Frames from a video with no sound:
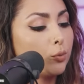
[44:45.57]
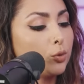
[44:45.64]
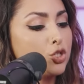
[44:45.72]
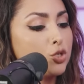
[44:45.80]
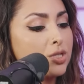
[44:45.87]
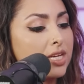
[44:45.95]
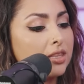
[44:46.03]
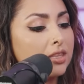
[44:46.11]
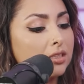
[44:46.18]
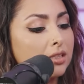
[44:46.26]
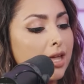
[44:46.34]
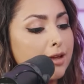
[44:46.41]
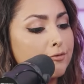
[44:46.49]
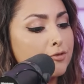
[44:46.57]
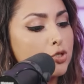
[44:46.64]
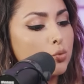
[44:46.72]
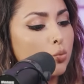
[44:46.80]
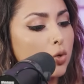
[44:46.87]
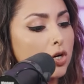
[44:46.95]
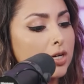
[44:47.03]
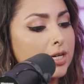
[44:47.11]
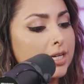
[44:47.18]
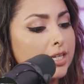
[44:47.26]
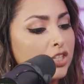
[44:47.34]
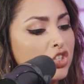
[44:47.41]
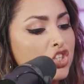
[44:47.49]
realize oneness. And would you say the life's work
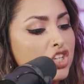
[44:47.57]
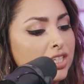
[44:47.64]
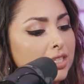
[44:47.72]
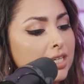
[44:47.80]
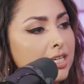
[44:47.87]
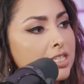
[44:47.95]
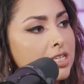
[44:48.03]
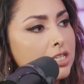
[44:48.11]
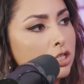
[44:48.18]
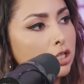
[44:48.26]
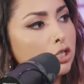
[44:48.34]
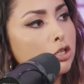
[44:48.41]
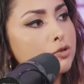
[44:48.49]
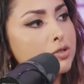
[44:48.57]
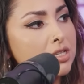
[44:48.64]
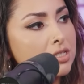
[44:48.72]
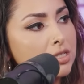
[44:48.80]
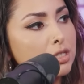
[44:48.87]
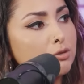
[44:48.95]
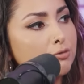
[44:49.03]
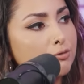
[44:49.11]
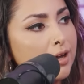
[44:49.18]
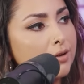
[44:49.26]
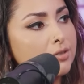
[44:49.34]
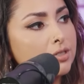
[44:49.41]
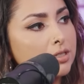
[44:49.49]
in Gene Keys is the closest thing you
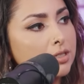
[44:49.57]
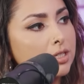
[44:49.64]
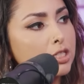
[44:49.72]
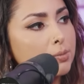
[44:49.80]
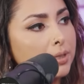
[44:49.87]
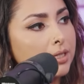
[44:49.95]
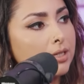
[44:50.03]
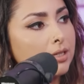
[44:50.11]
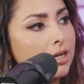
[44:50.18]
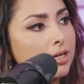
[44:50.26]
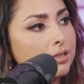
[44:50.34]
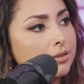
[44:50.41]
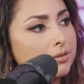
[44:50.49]
found to explaining that?